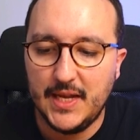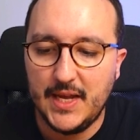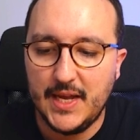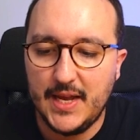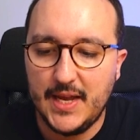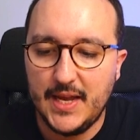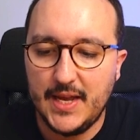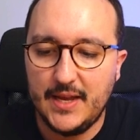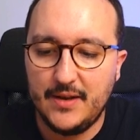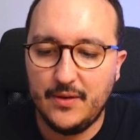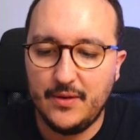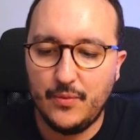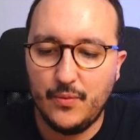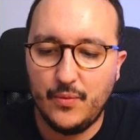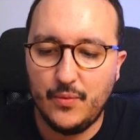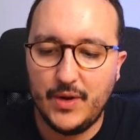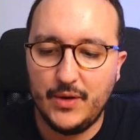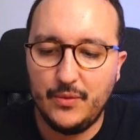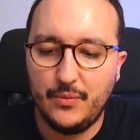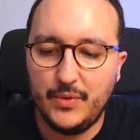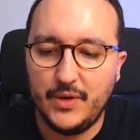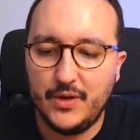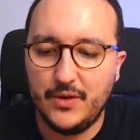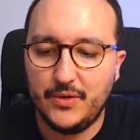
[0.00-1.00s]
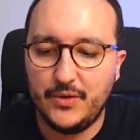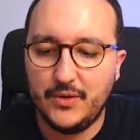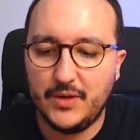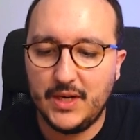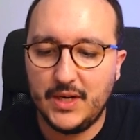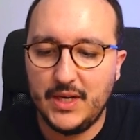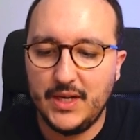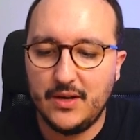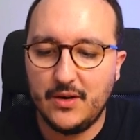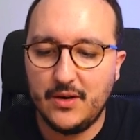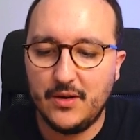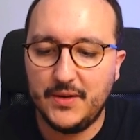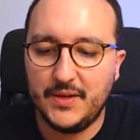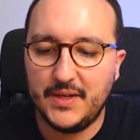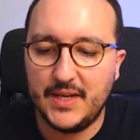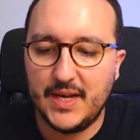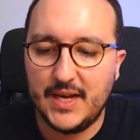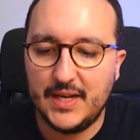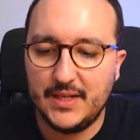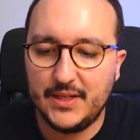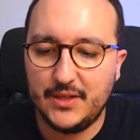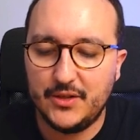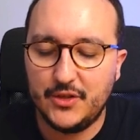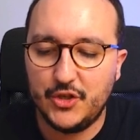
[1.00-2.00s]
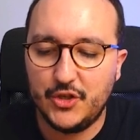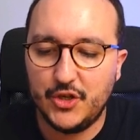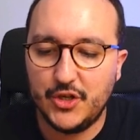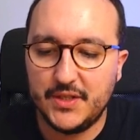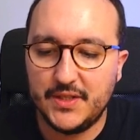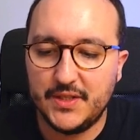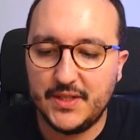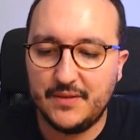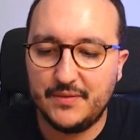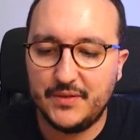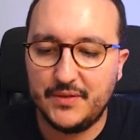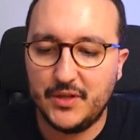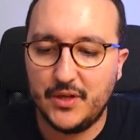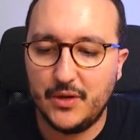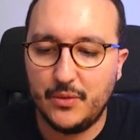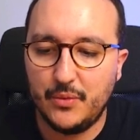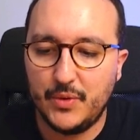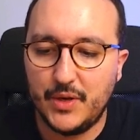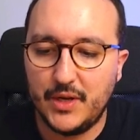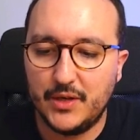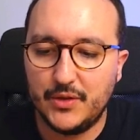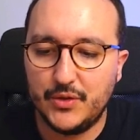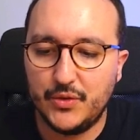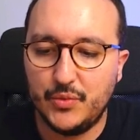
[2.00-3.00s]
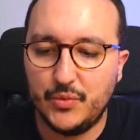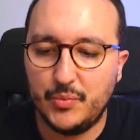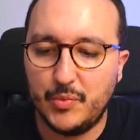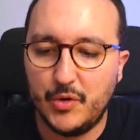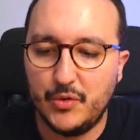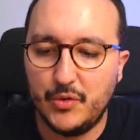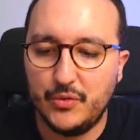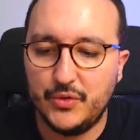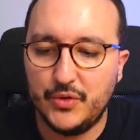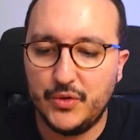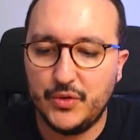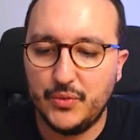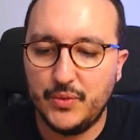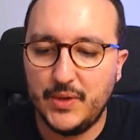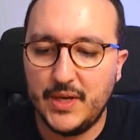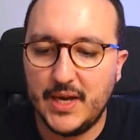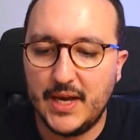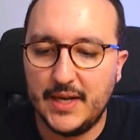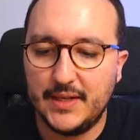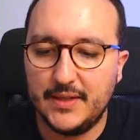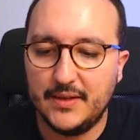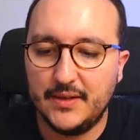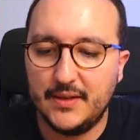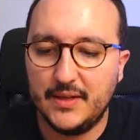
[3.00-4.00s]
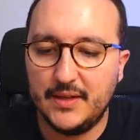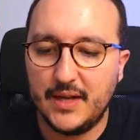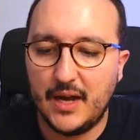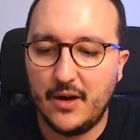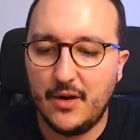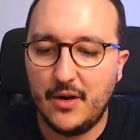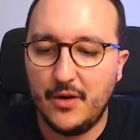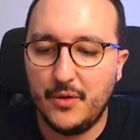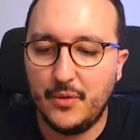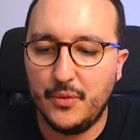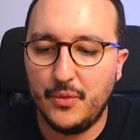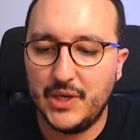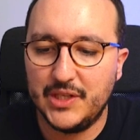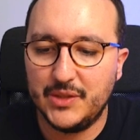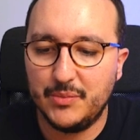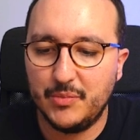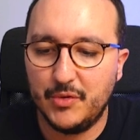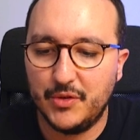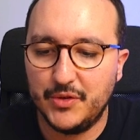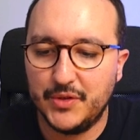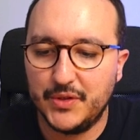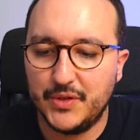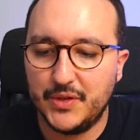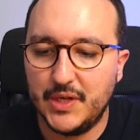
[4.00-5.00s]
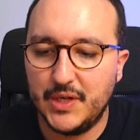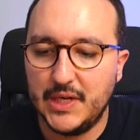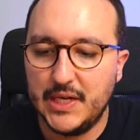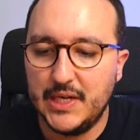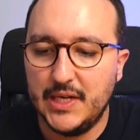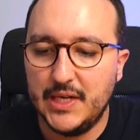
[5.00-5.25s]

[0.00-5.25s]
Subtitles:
And when we're going to click on that, just after, we are supposed to get our response.